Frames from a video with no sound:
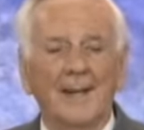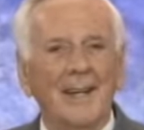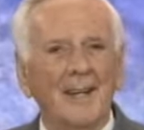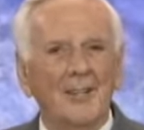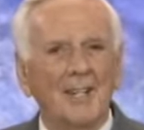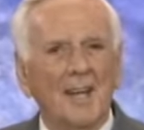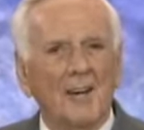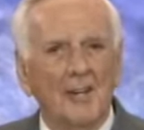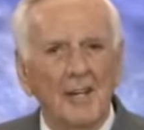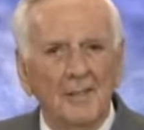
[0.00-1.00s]
And then he
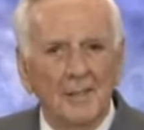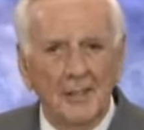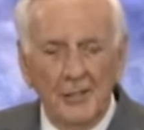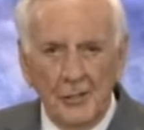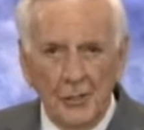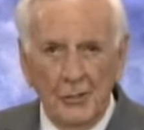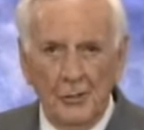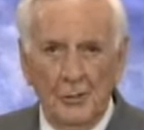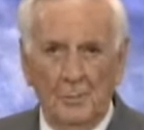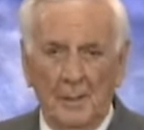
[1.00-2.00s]
says, I'll give unto
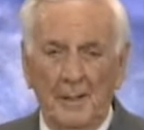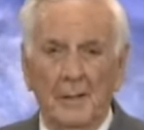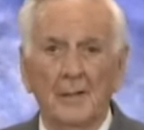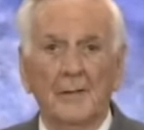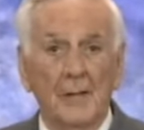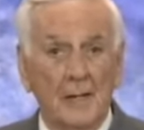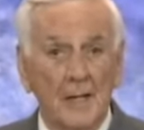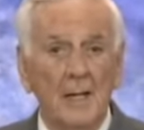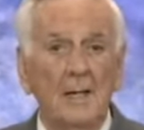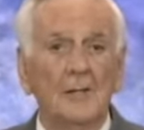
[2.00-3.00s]
you, Peter,
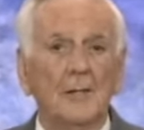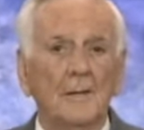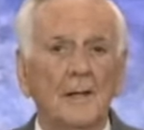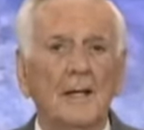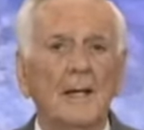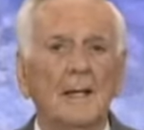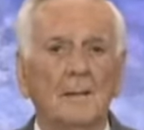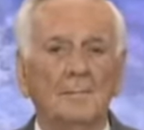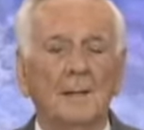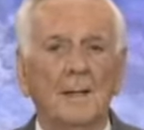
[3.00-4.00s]
the keys of the
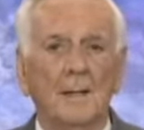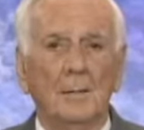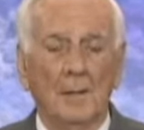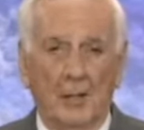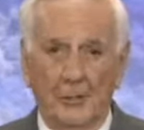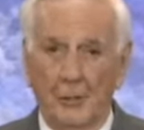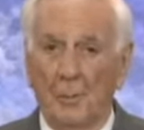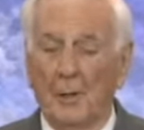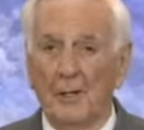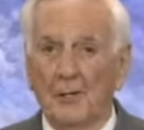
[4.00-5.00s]
kingdom.
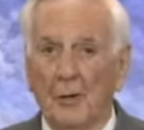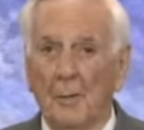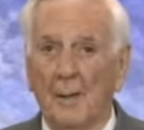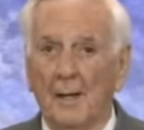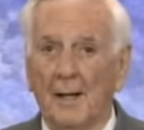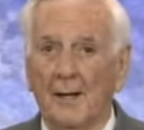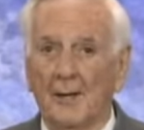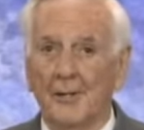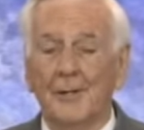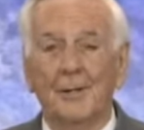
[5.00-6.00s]
Because who preached on
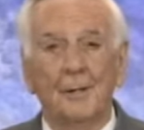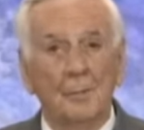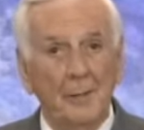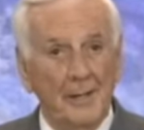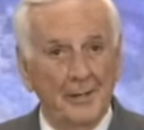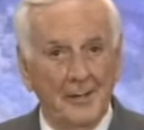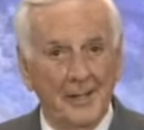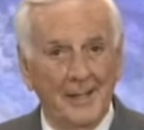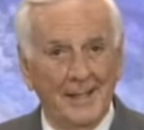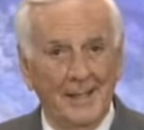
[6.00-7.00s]
Pentecost?
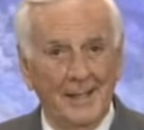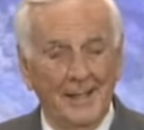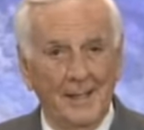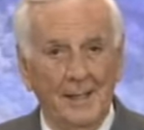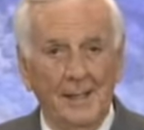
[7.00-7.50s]
Peter did.